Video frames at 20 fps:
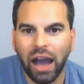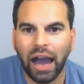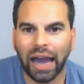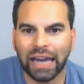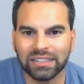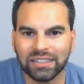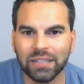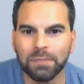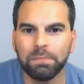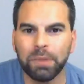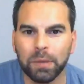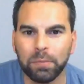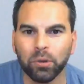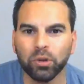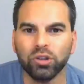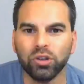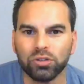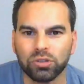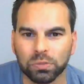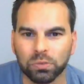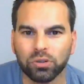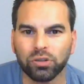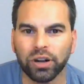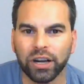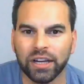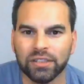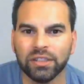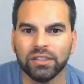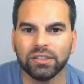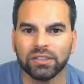I've seen people do some
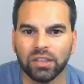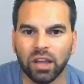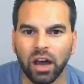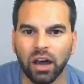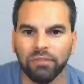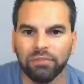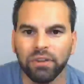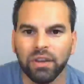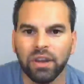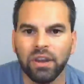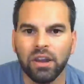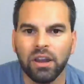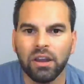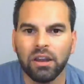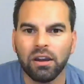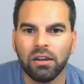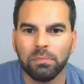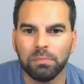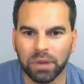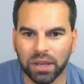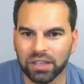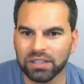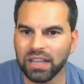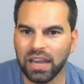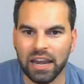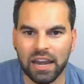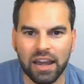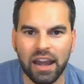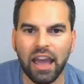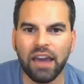crazy stuff because
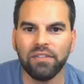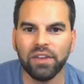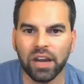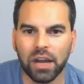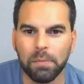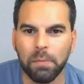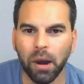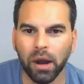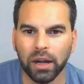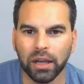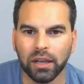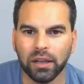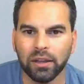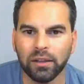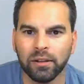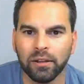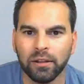they didn't have any money.